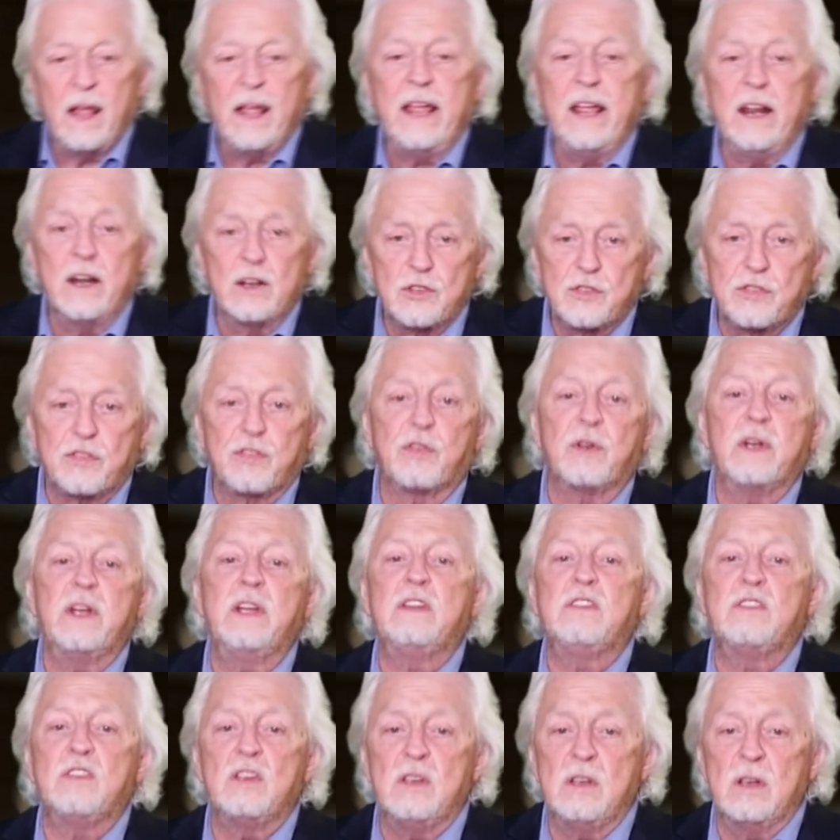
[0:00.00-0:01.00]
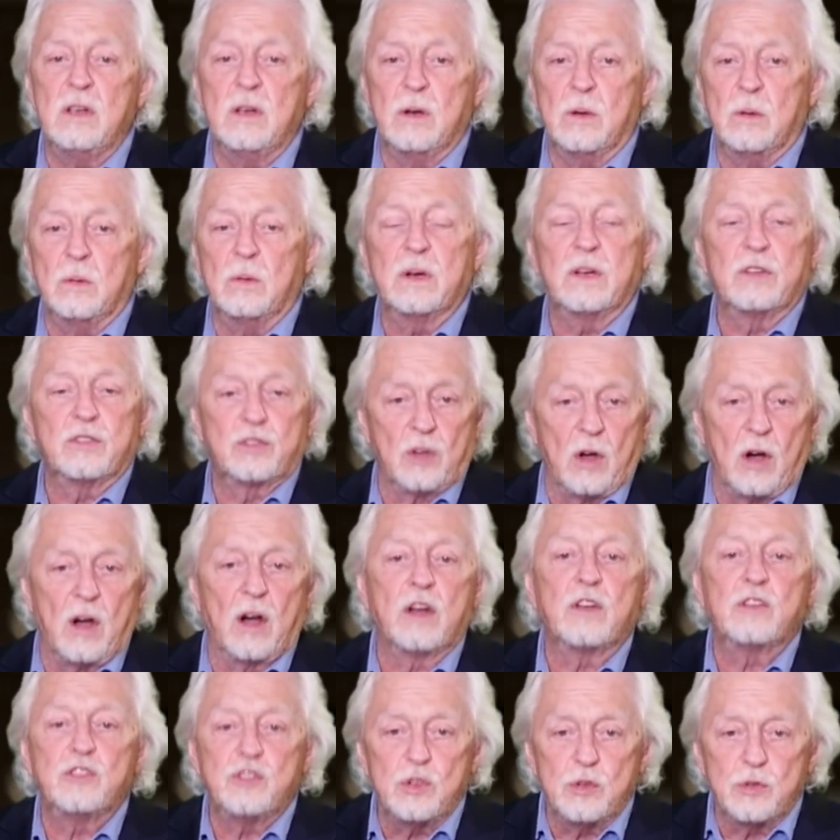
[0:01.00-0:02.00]
It is free to you as
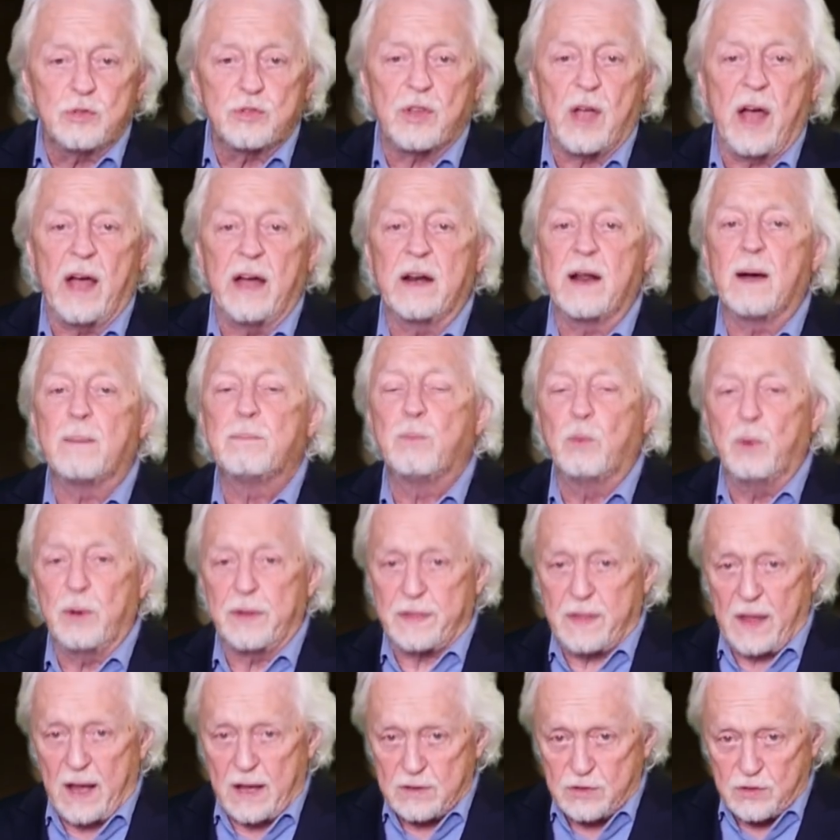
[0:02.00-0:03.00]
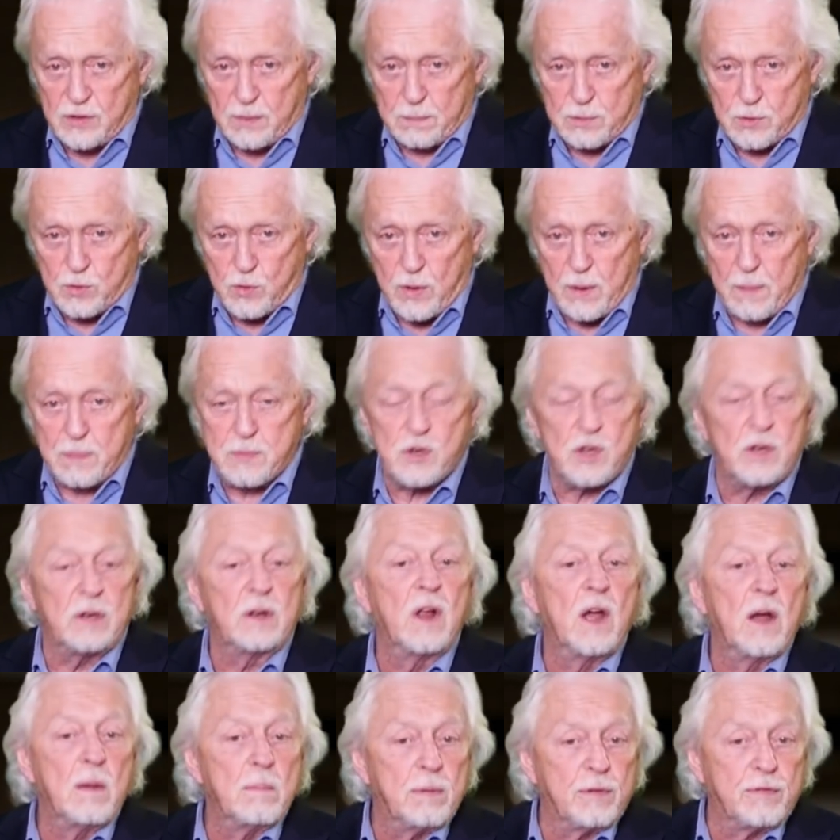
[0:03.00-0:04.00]
long as you sign up with that
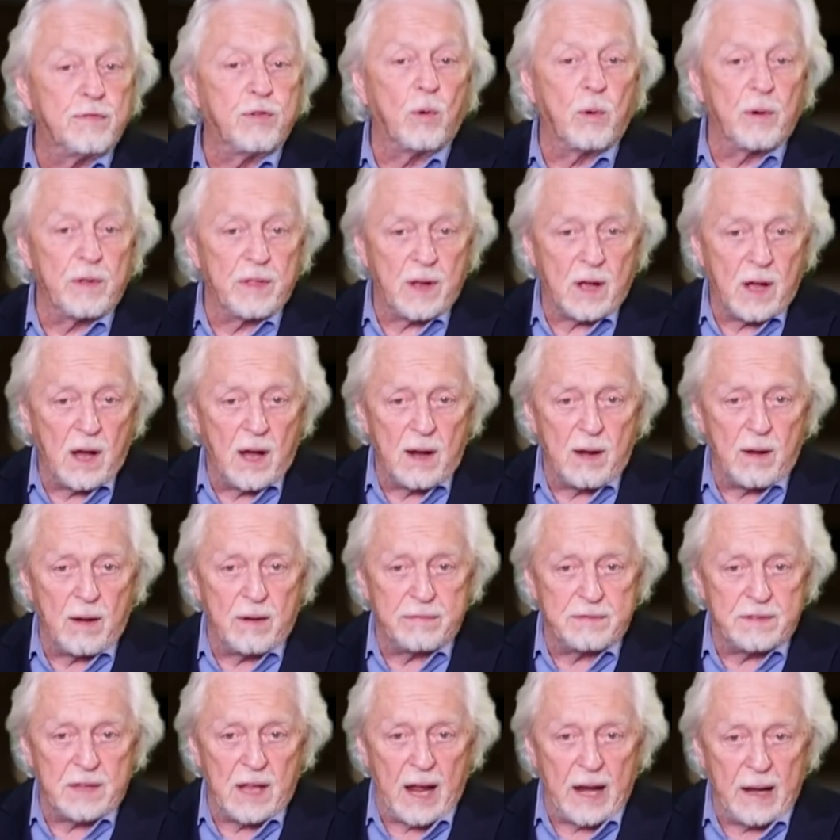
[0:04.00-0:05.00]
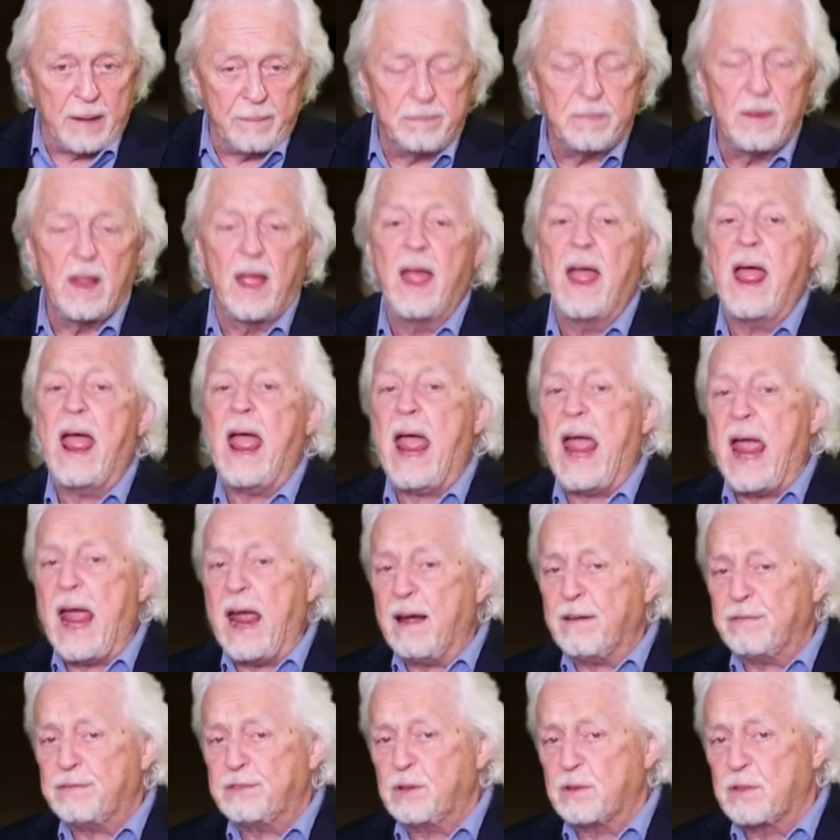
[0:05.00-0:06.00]
subscription before the cutoff date.
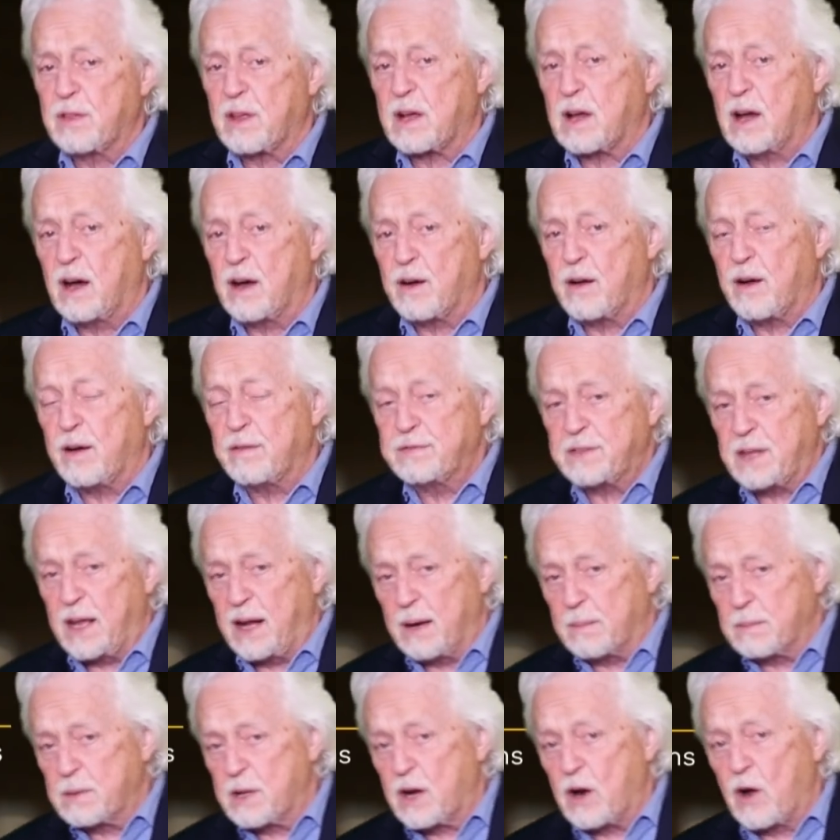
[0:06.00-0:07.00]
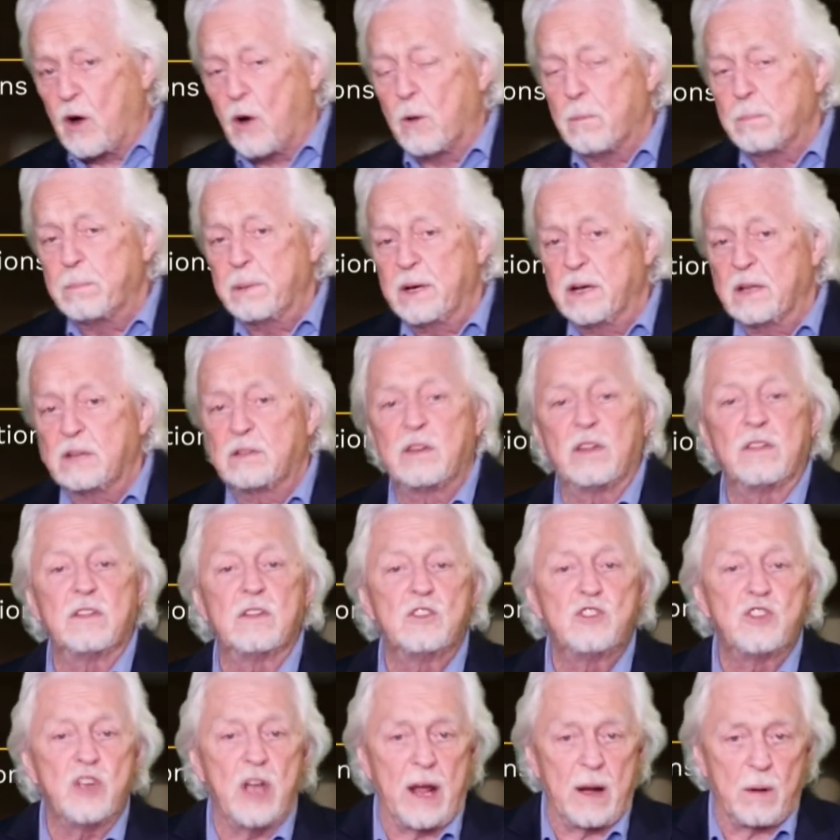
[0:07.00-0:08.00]
After the cutoff date, I'm going to open it to
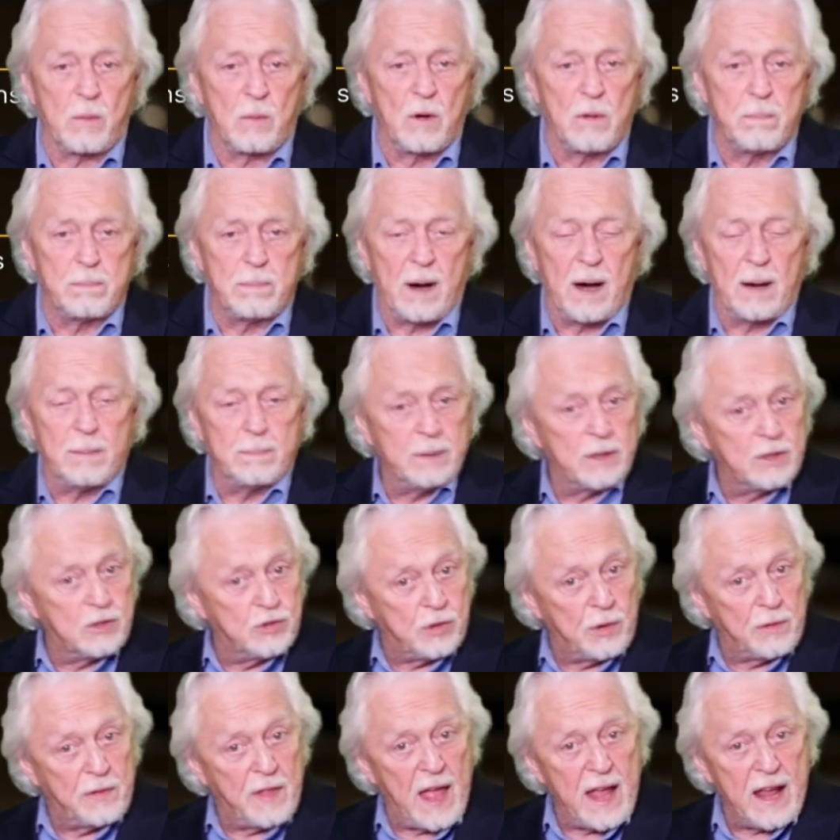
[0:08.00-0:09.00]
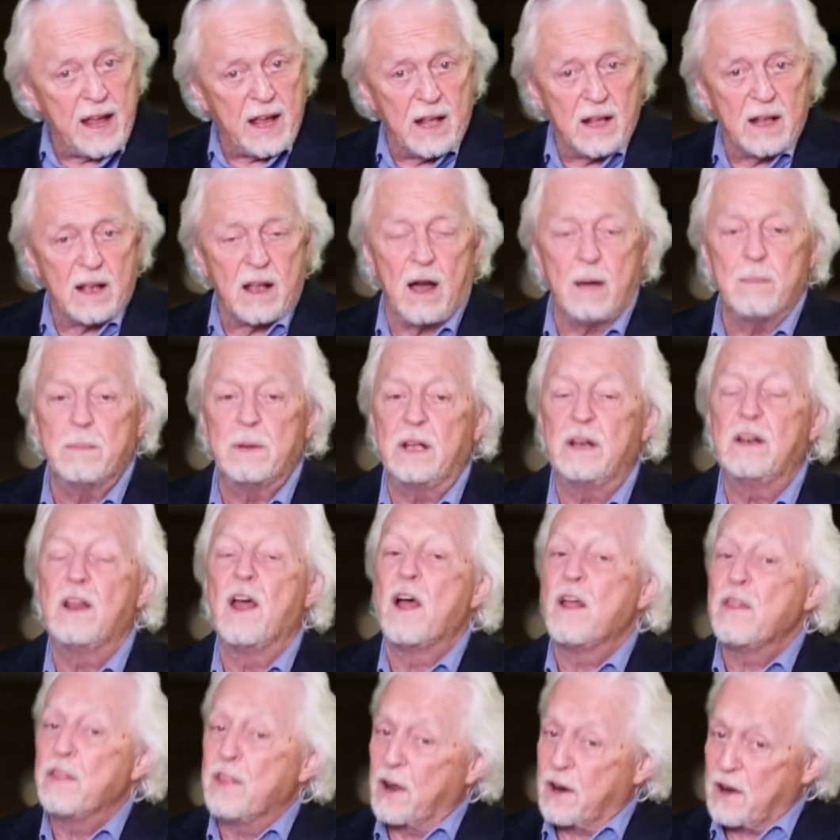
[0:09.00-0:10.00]
the general public so they can come in.
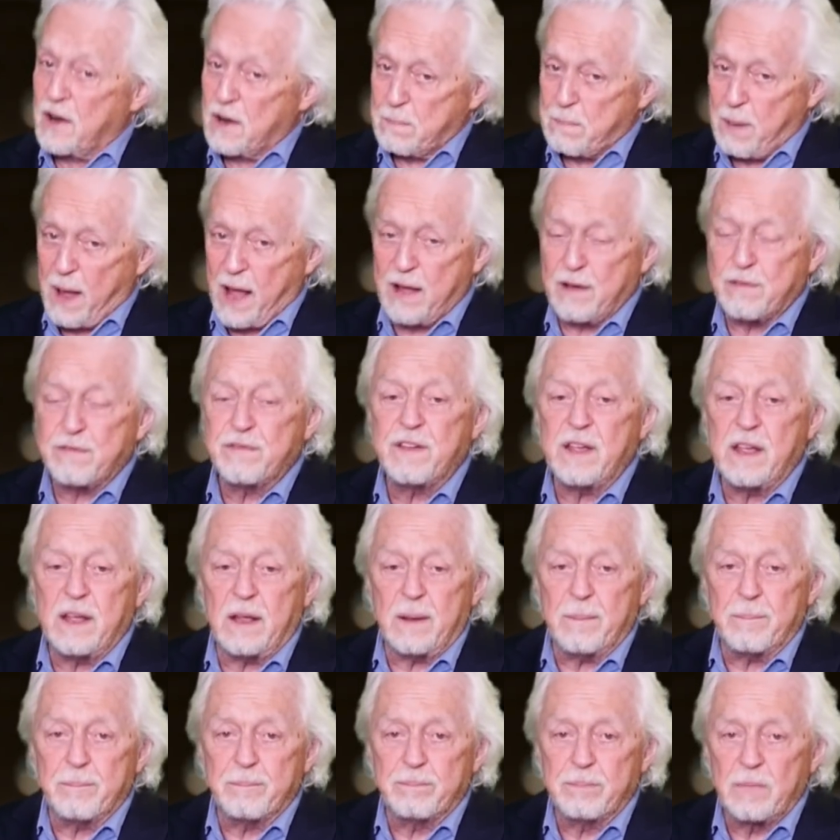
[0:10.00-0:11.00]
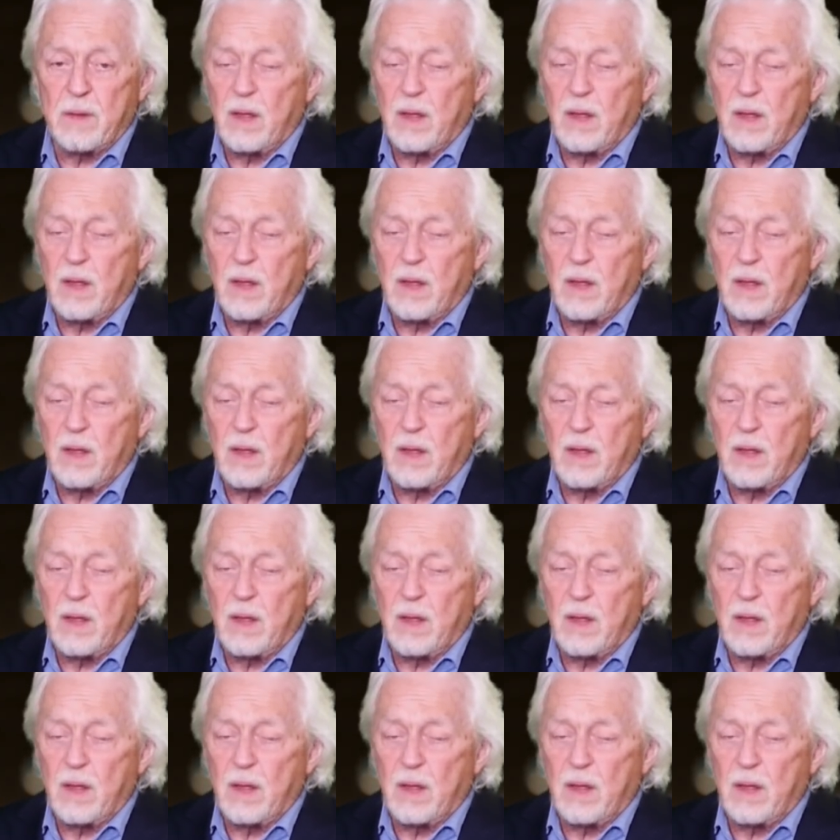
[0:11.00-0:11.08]
They're going to pay a fee.